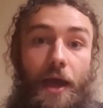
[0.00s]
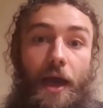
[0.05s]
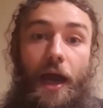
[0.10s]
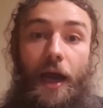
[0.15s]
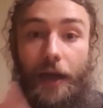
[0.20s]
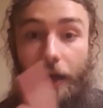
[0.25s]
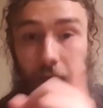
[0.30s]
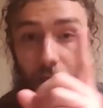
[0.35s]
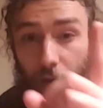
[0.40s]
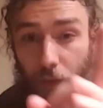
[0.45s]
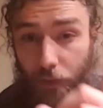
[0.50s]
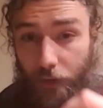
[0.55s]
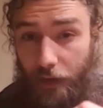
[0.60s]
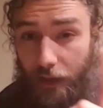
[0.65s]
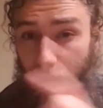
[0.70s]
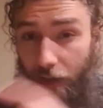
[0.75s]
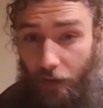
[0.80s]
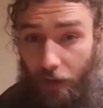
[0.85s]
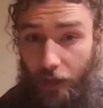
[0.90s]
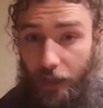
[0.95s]
and not only
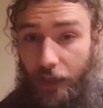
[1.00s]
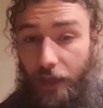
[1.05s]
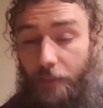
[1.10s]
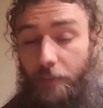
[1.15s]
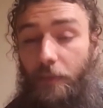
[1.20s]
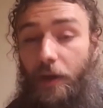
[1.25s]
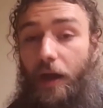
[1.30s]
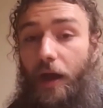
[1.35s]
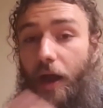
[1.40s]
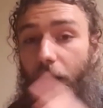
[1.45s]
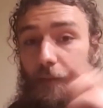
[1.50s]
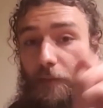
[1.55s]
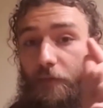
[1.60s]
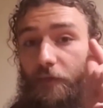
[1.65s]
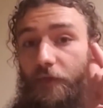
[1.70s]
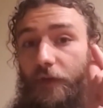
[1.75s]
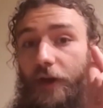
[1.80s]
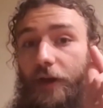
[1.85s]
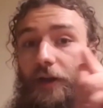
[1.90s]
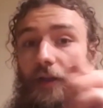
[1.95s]
here I am, I'm
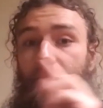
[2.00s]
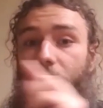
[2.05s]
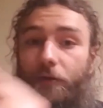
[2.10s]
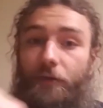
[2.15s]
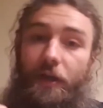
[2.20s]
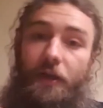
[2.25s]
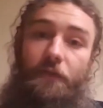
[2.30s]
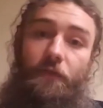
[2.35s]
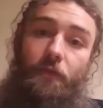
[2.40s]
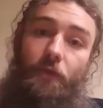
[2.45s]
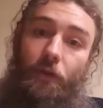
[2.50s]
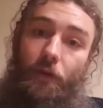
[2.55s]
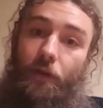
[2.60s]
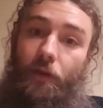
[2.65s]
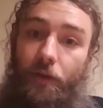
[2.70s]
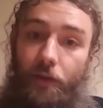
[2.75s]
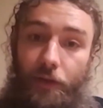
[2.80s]
very grateful